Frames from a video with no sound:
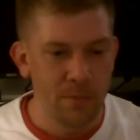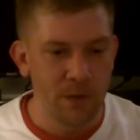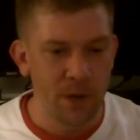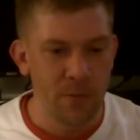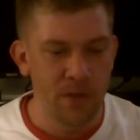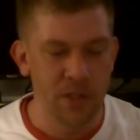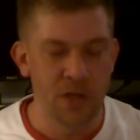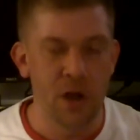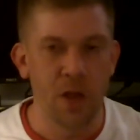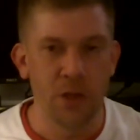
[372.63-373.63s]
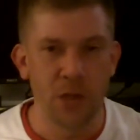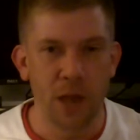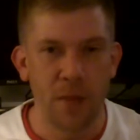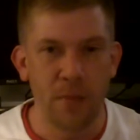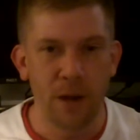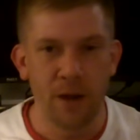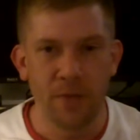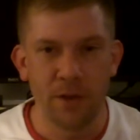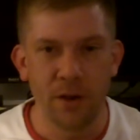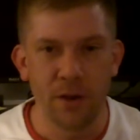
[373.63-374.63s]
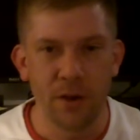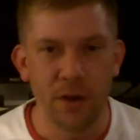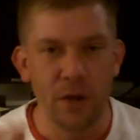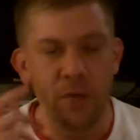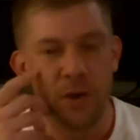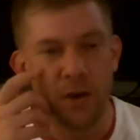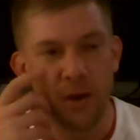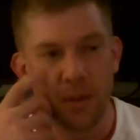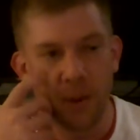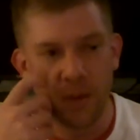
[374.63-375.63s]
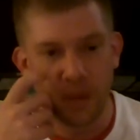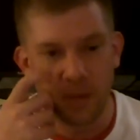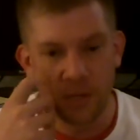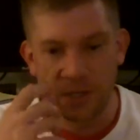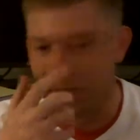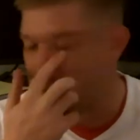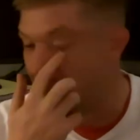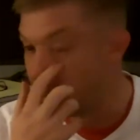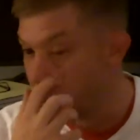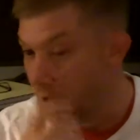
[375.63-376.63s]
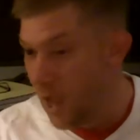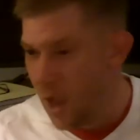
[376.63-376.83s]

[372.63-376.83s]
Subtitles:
kind of biggest knowledge gap that I've uncovered in my time teaching this class.